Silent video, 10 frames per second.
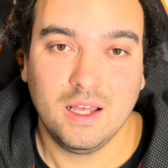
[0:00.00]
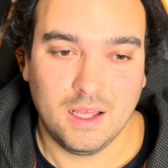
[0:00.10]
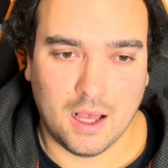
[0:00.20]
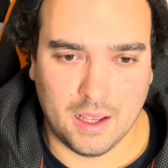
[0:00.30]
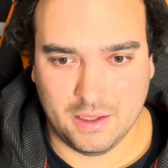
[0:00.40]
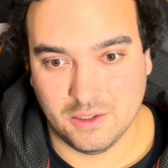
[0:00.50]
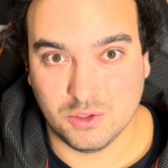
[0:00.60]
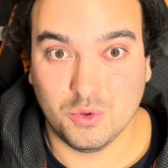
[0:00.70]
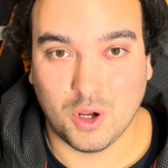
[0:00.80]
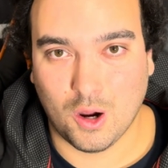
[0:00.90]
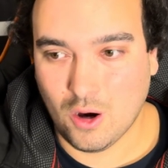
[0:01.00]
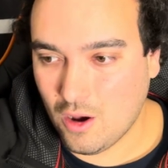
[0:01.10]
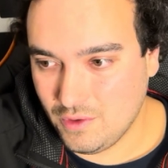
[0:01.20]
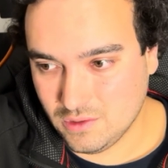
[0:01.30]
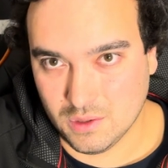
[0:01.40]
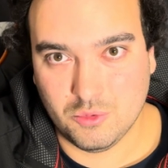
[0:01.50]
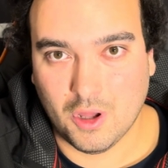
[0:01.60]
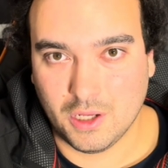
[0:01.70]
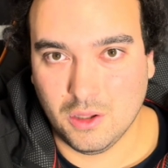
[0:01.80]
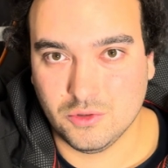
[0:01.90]
And this new car, obviously,
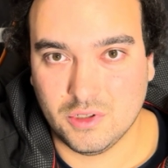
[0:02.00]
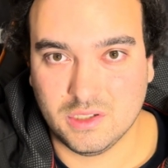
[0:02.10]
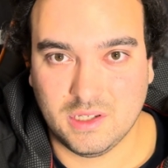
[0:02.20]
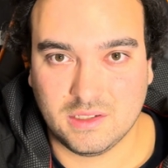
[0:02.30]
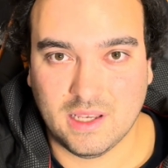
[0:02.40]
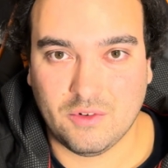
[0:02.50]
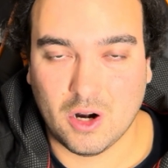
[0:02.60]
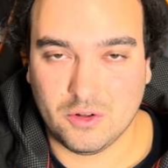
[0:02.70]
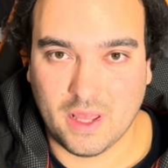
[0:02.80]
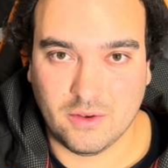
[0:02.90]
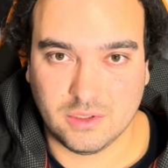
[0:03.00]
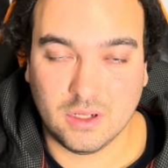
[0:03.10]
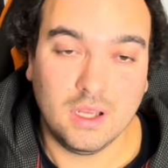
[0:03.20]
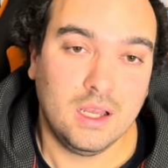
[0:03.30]
probably closer to 700,000.